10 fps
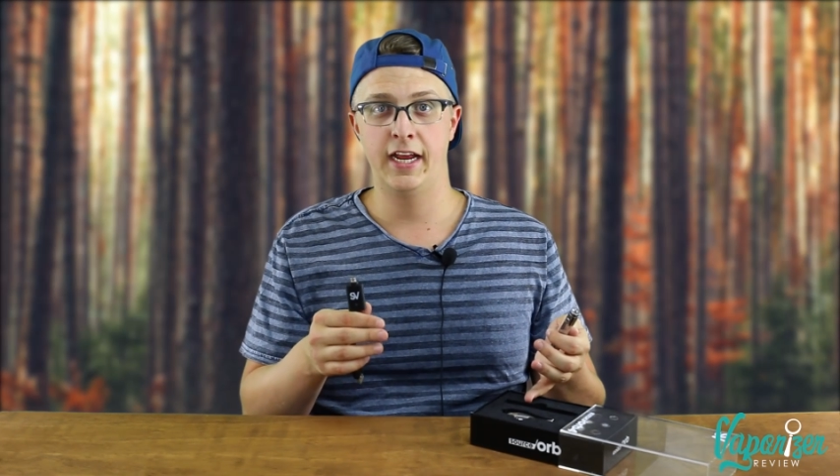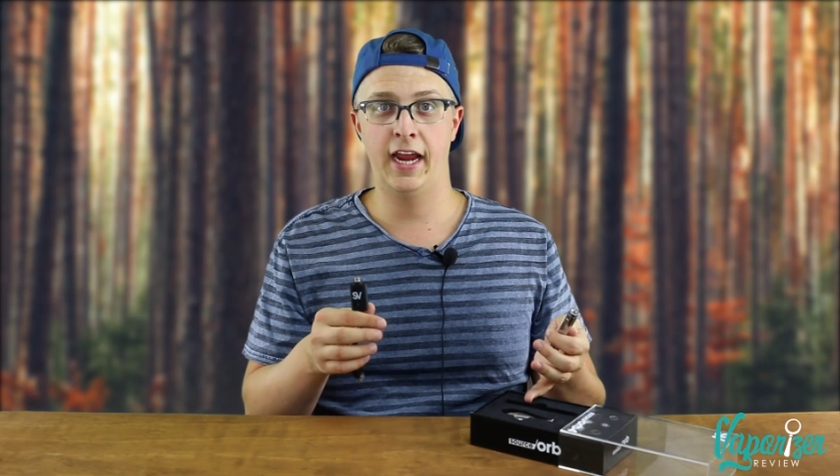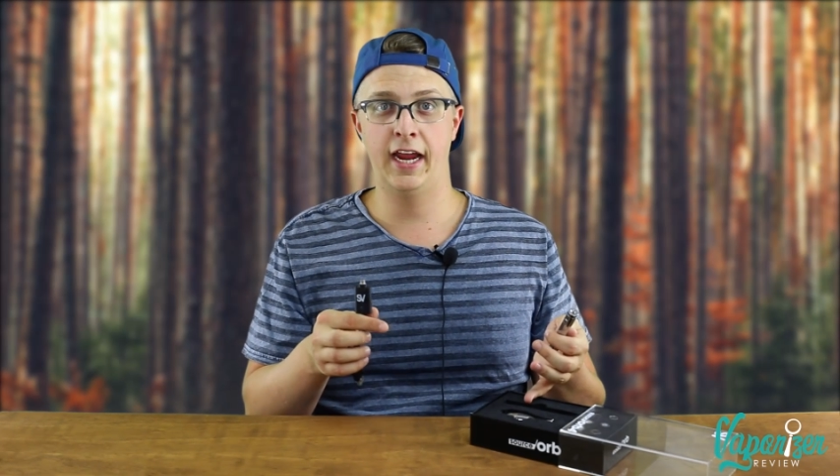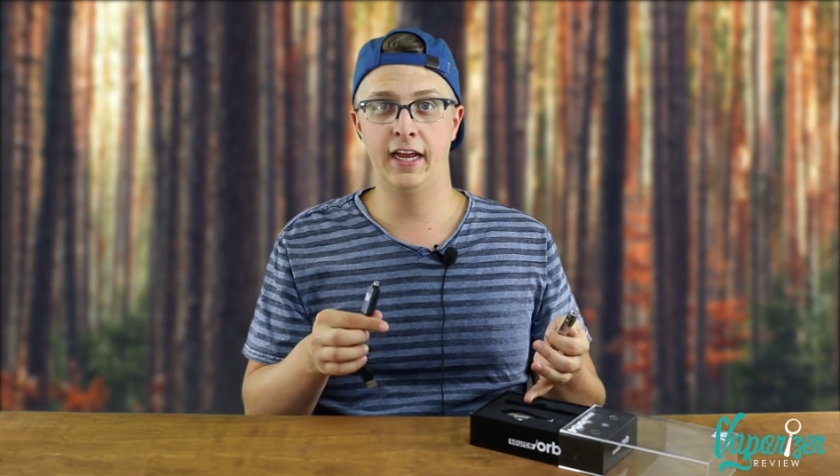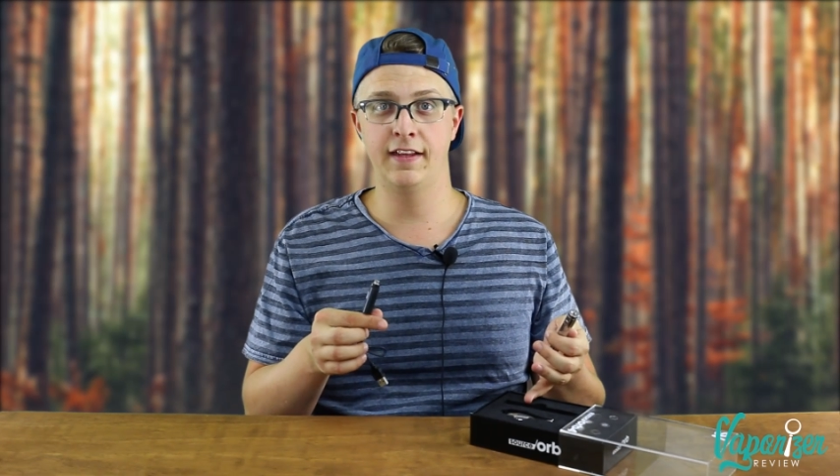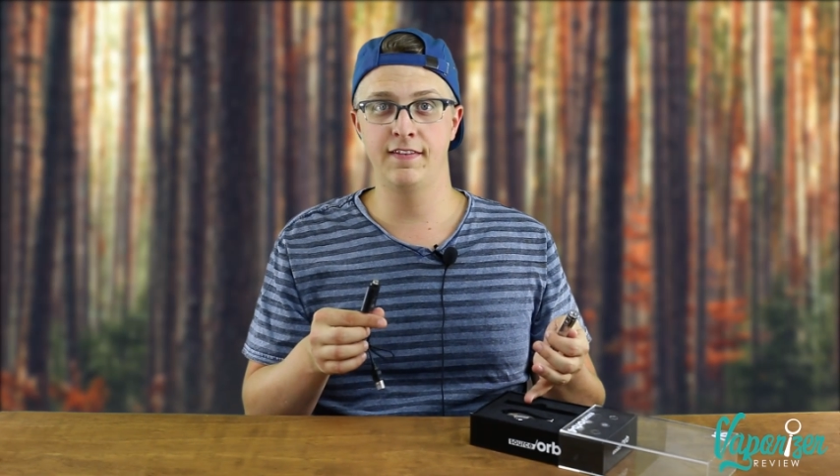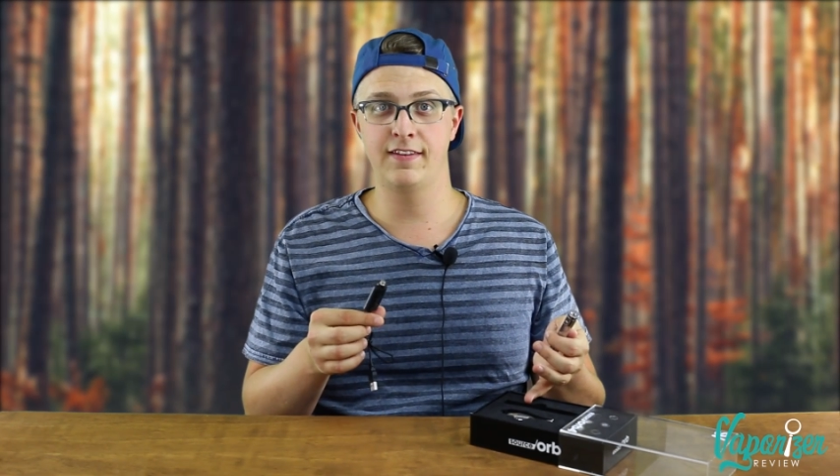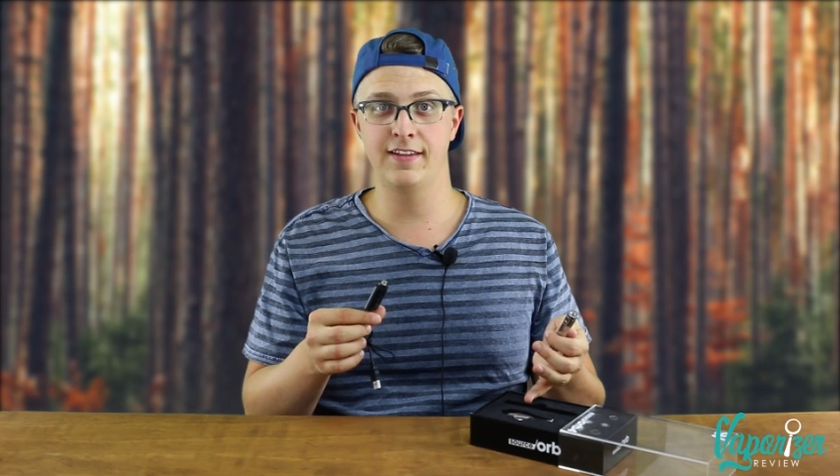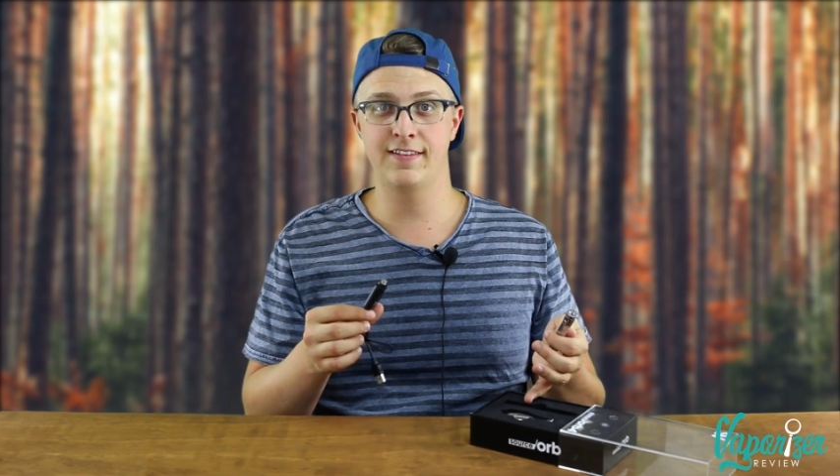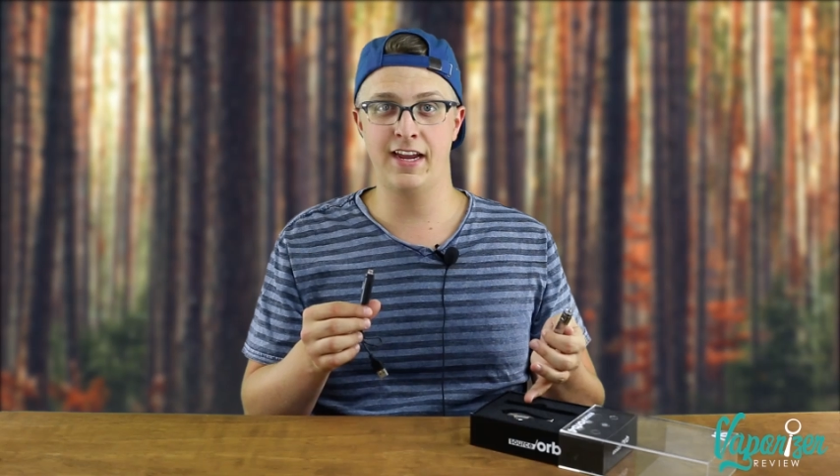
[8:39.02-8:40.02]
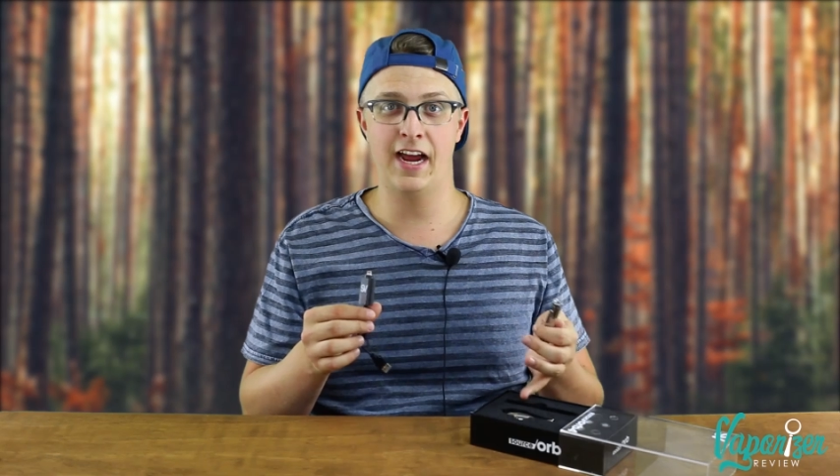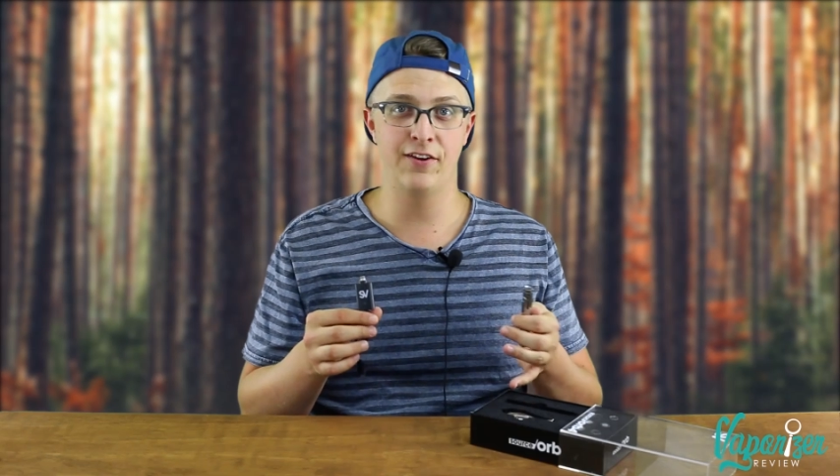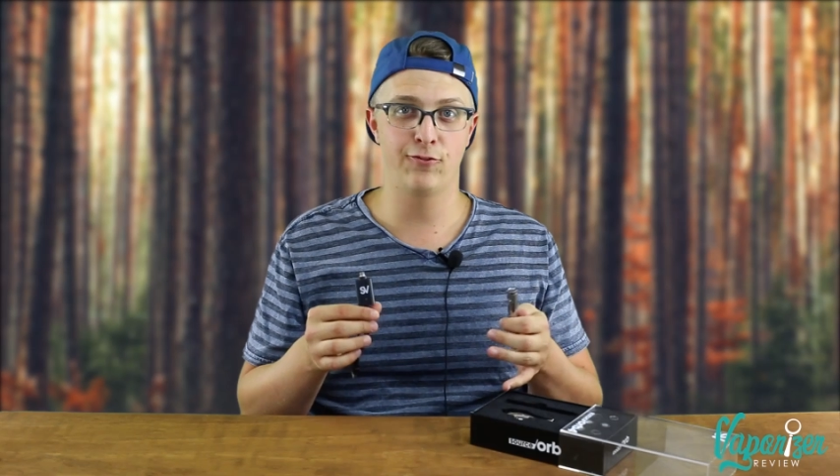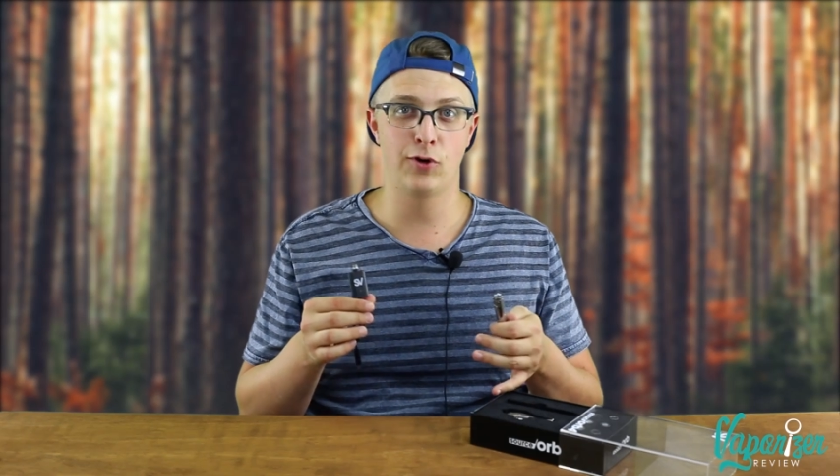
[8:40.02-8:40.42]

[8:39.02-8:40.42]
And it's kind of